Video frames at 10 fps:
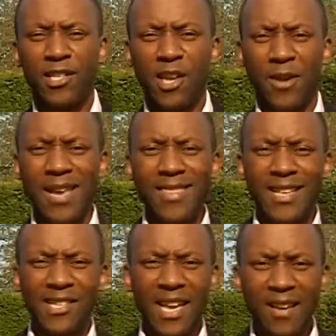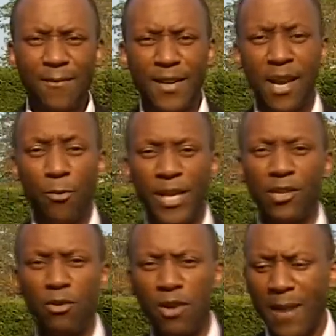So in the second video, we
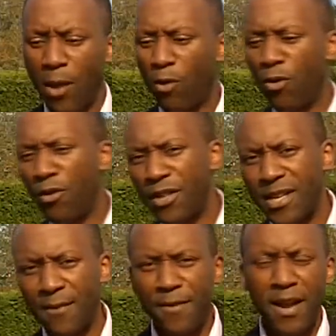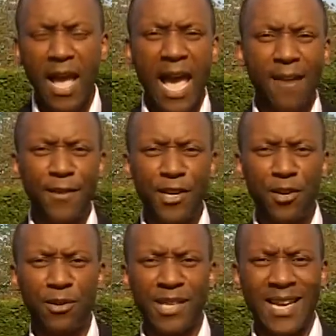talk about all the different
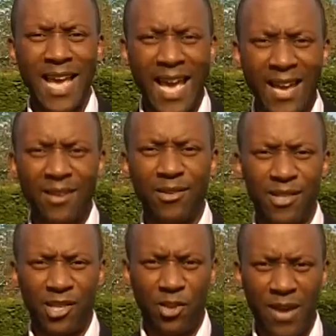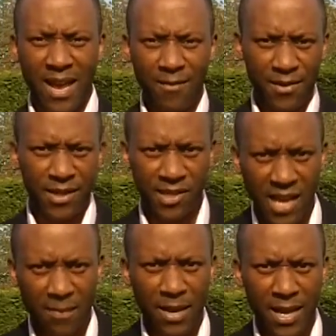avenues and angles that you have on this
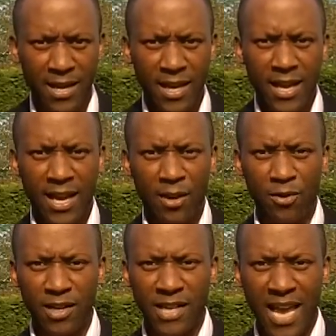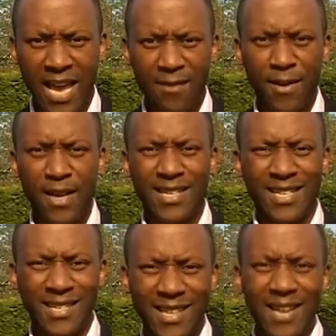timeline in order to have
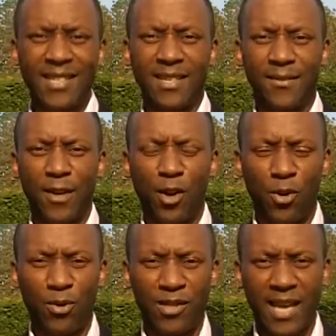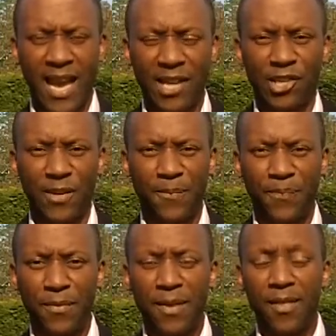decisive calls to action.
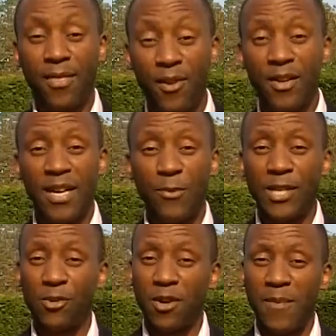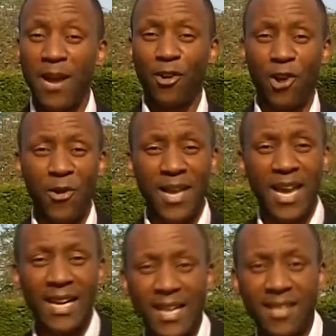Thirdly, we talk about growing
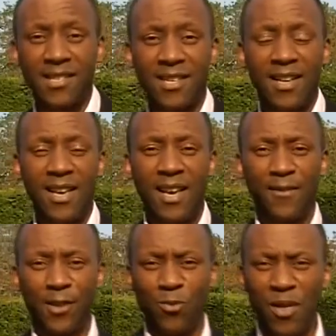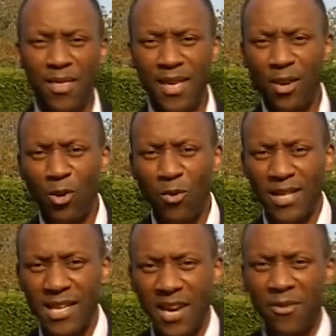a list. If there's one thing you'll
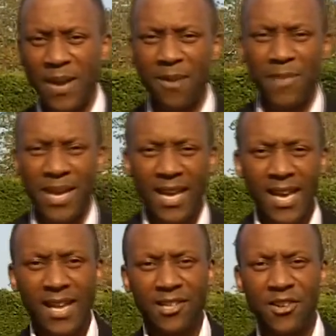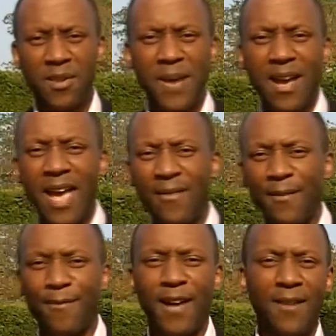always hear about me, it's not about
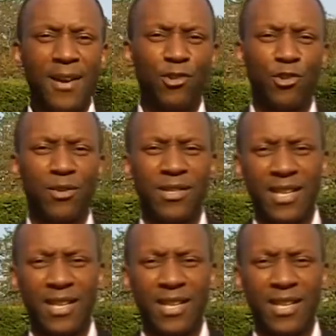having 500 or